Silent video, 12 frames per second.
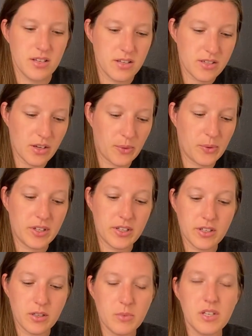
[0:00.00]
so what you're
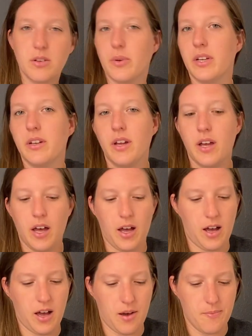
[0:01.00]
going to be doing
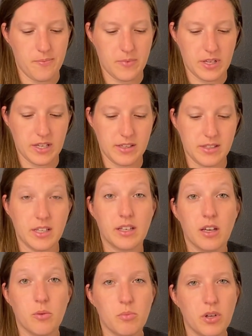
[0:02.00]
is,
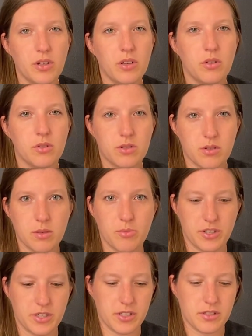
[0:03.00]
again, building those 3
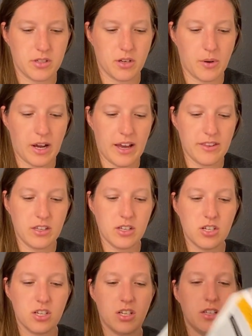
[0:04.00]
bridges. So on this
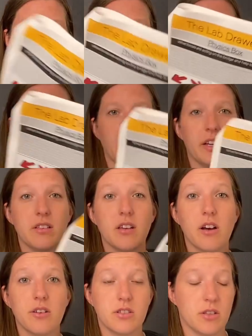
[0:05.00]
sheet, it
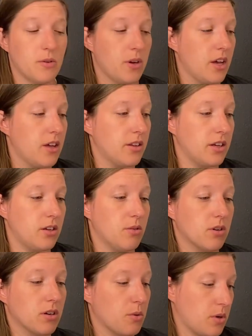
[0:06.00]
tells you that you
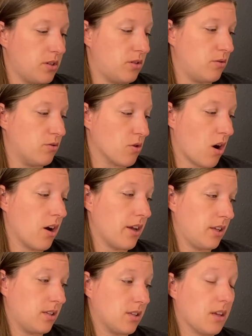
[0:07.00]
are going to draw
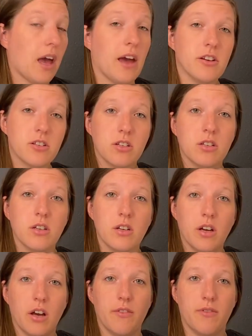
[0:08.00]
a sketch
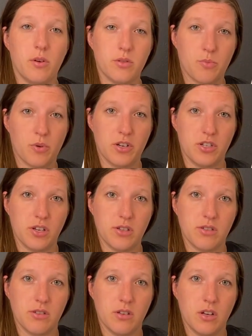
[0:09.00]
of those
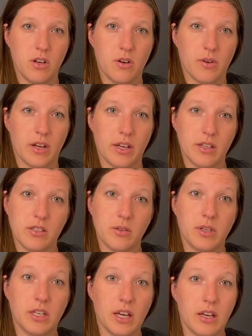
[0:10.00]
bridges. Okay, so
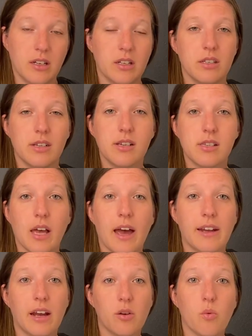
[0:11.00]
again,
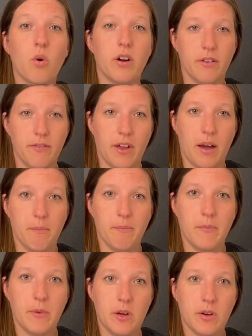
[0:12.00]
decide on one of them.
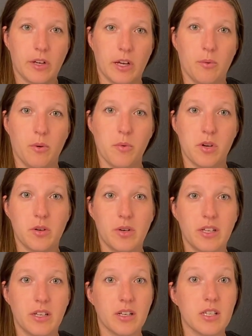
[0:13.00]
Okay, when we're
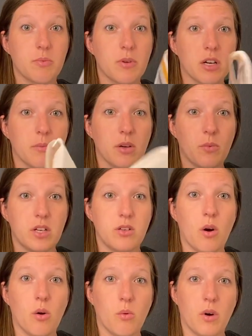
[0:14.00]
doing an experiment, we
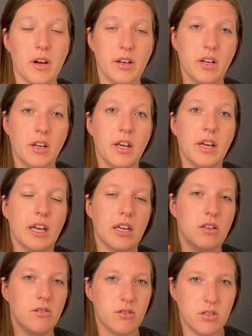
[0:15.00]
don't want a
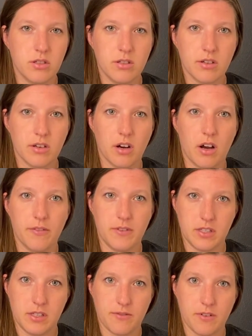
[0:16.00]
huge or all of
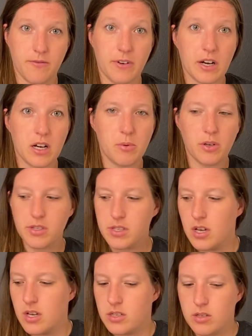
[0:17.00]
these different variables,
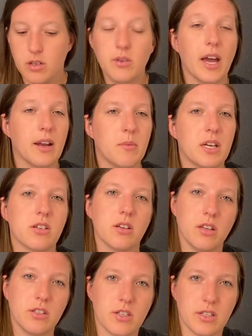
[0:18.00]
so you got to make sure
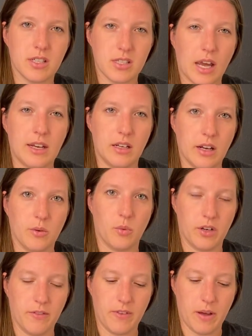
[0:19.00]
that you're deciding on
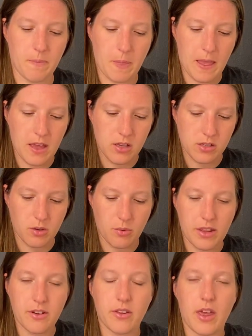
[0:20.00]
one of them. So
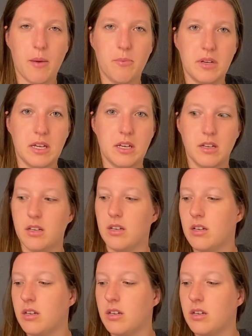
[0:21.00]
whether that be